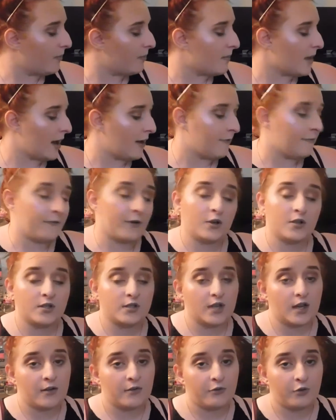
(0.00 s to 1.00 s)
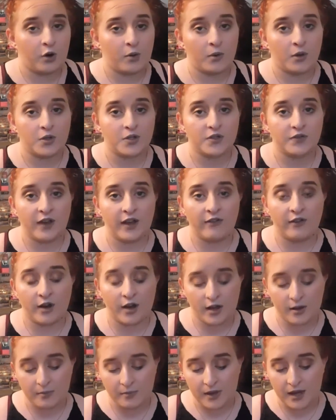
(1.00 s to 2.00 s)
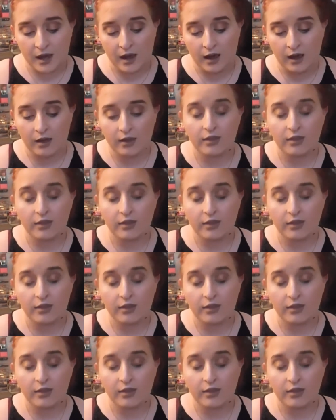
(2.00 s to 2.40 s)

My first and foremost favorite being